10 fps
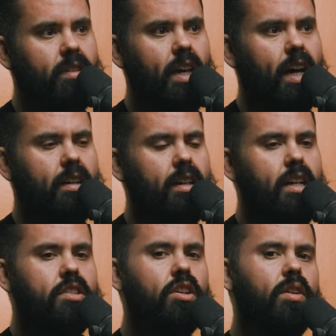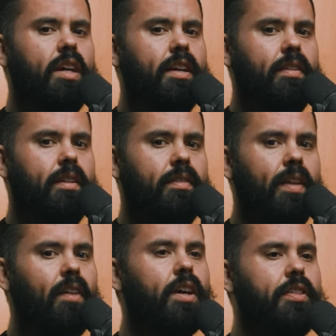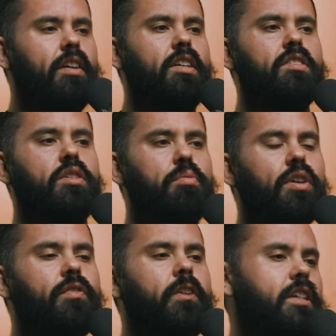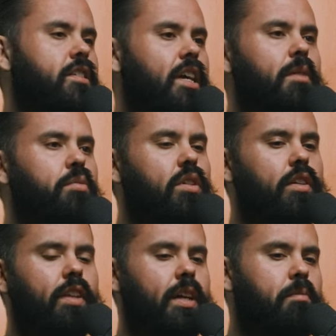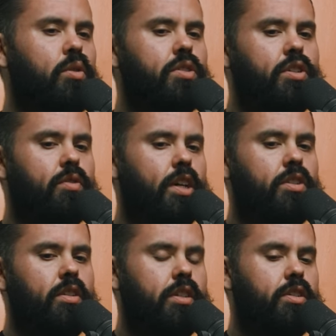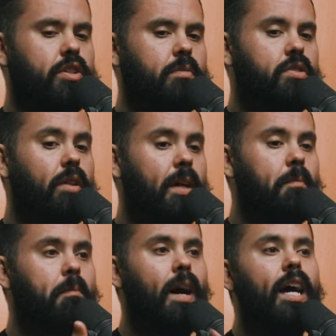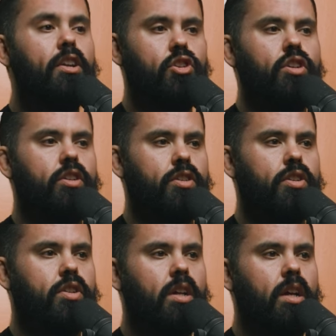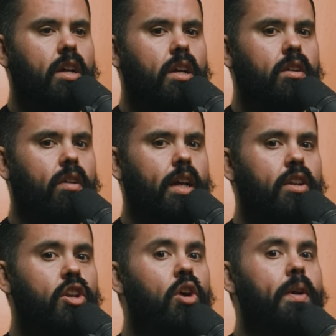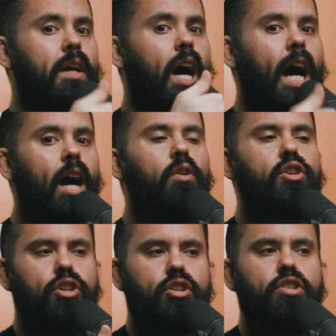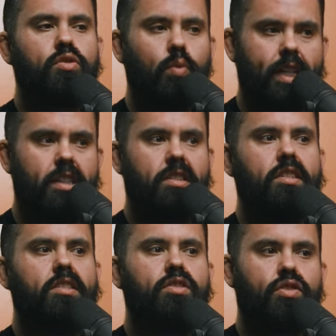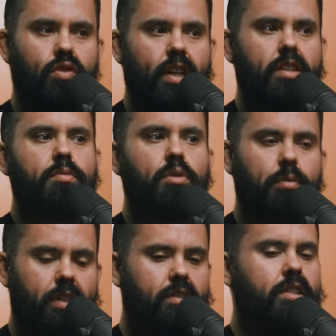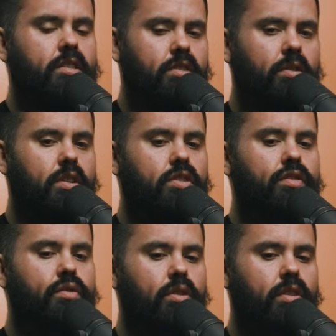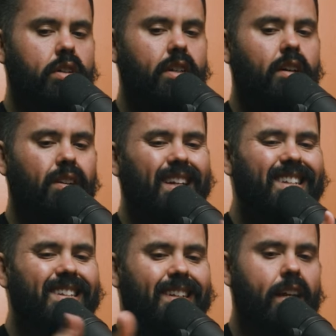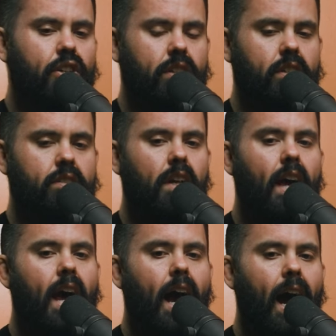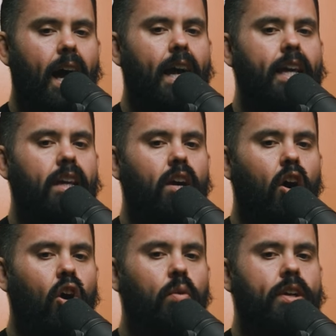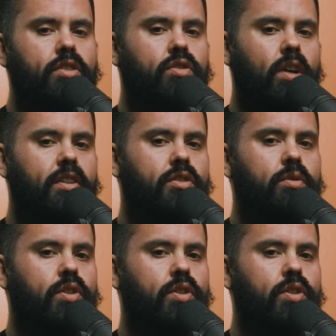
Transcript: Yeah. yeah. So it, uh, that right there is the perfect example of like multi-directional leadership. So in my church, right, knowing our church's weaknesses, strengths, propensities, so on and so forth, our, our inclinations, I always try to